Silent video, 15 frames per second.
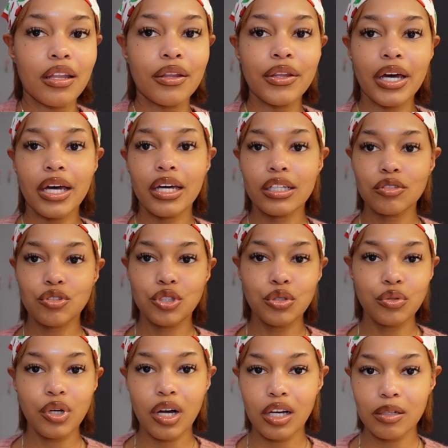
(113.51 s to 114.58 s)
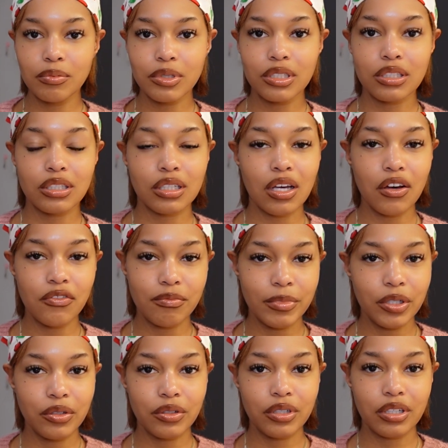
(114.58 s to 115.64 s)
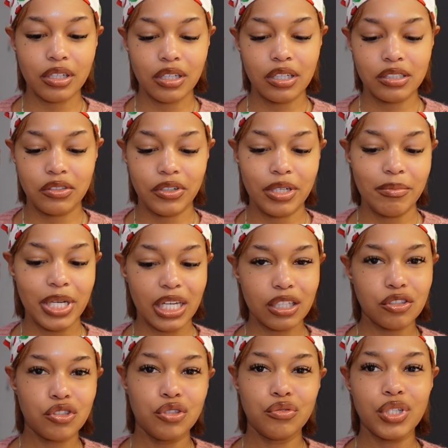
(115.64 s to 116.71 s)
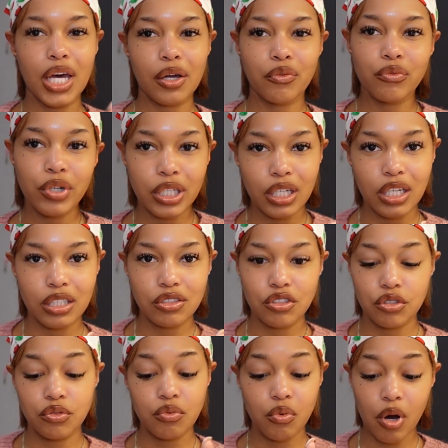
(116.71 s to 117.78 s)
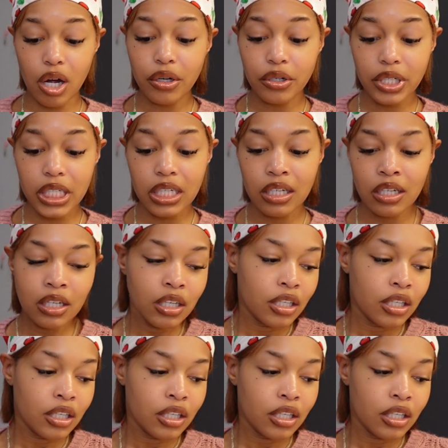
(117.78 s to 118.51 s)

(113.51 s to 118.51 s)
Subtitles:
that 2 cups of milk is going to make it too runny and too watery.